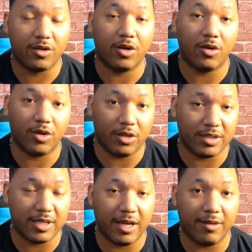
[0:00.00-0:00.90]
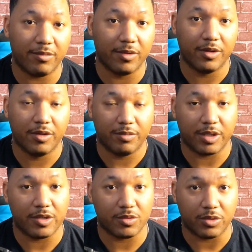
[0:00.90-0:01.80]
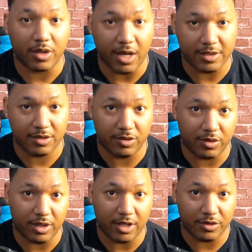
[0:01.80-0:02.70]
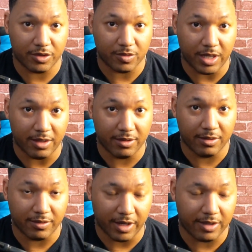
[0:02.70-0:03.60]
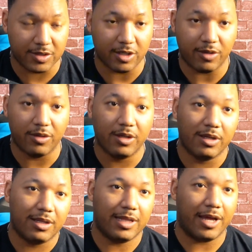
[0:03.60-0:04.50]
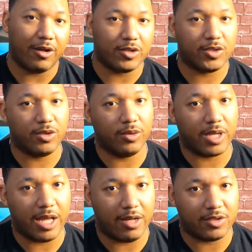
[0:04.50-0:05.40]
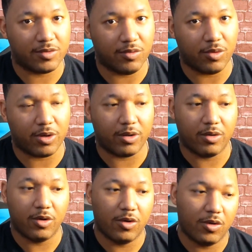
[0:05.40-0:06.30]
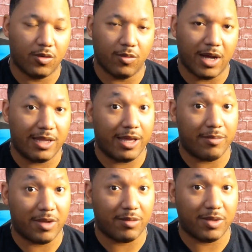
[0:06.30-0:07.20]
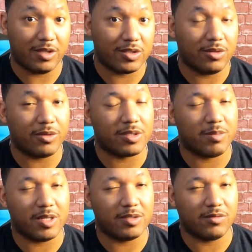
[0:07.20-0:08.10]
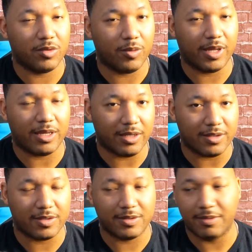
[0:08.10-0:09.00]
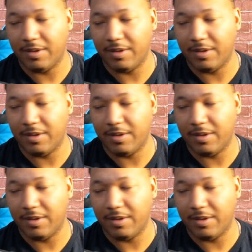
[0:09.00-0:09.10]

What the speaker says: going all the time because we're constantly doing laundry as well, right? So that also accounts for why that may be so expensive the way it is.